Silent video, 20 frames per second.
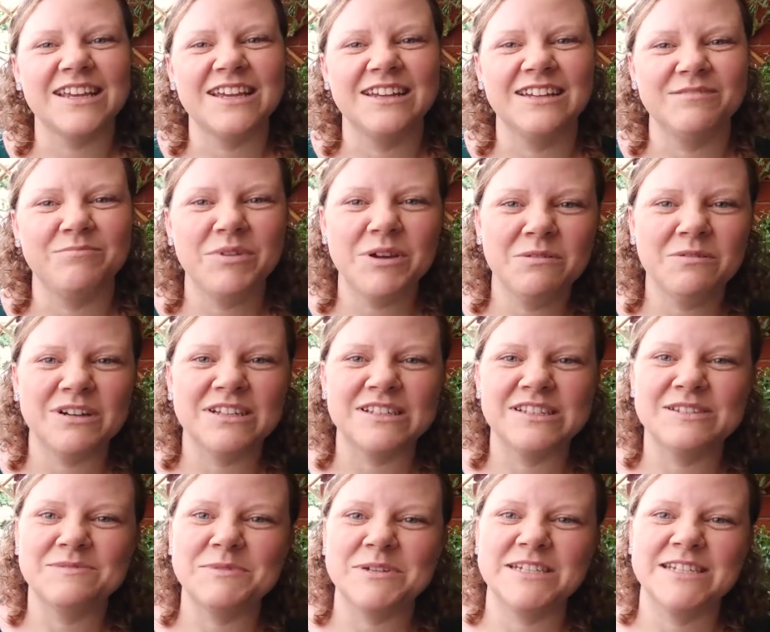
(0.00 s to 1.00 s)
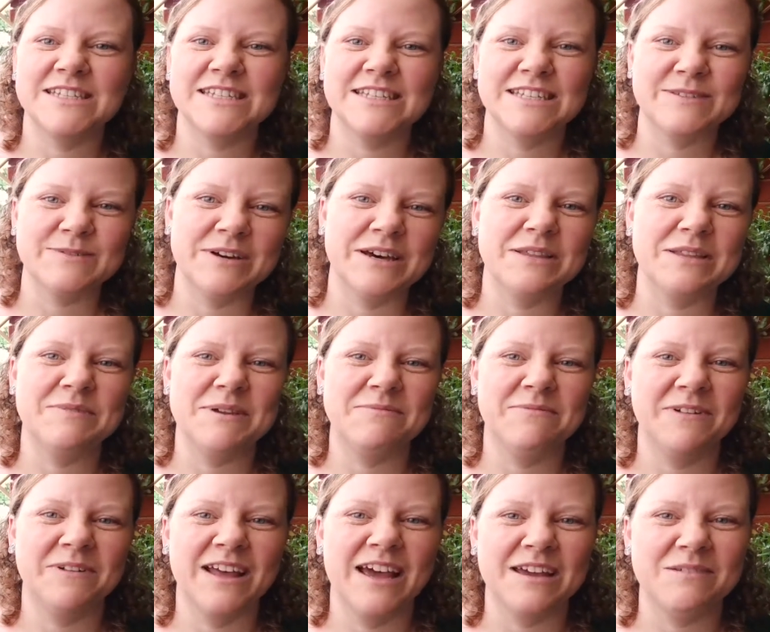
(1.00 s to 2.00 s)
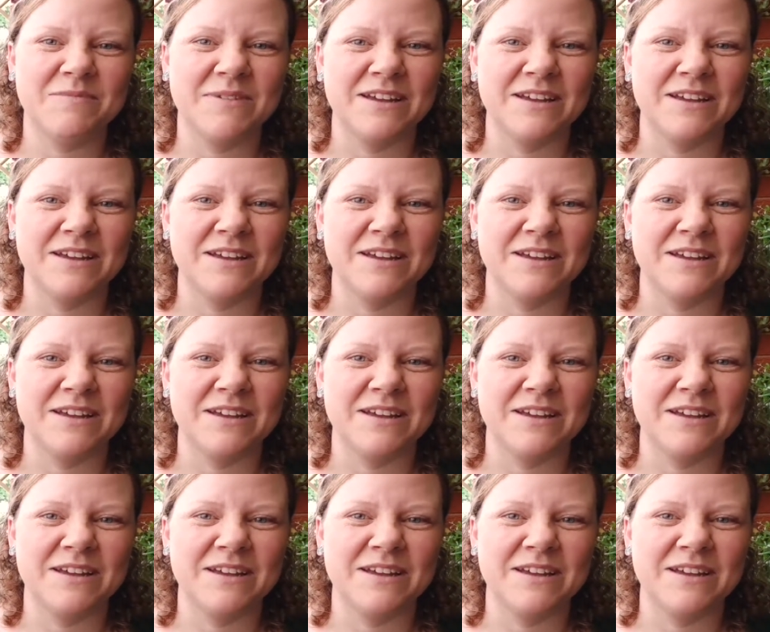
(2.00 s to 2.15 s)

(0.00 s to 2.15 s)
and big ones because that's what other people like.